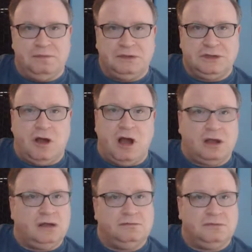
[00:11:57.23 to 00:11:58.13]

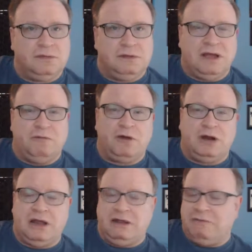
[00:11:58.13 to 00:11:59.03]
talk that
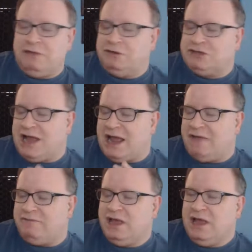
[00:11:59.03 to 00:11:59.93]
we used to have,